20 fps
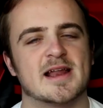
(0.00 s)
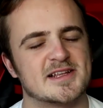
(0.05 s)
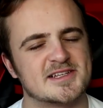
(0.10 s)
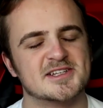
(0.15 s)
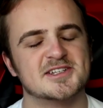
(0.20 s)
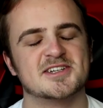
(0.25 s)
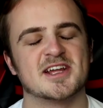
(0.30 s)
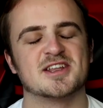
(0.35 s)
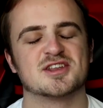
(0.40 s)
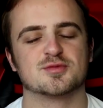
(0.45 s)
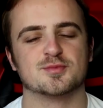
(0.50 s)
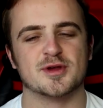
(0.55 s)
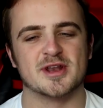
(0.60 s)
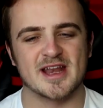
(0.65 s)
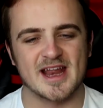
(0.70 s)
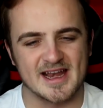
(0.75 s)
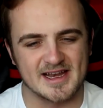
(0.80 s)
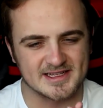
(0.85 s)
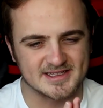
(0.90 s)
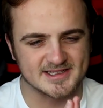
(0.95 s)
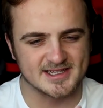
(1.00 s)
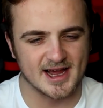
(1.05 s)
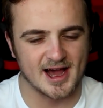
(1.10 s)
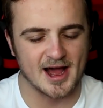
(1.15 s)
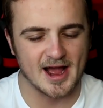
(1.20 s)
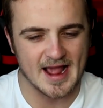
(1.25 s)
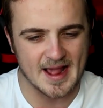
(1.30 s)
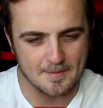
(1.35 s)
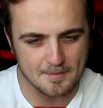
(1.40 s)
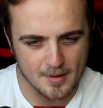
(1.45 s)
Ladies and gentlemen, it is
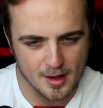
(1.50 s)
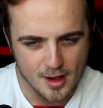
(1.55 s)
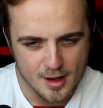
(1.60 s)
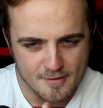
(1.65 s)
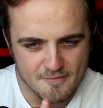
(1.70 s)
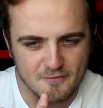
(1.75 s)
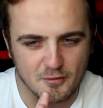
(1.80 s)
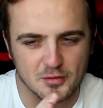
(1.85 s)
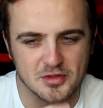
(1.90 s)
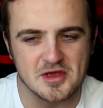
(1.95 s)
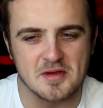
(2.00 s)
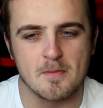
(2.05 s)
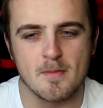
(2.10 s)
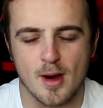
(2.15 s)
time for the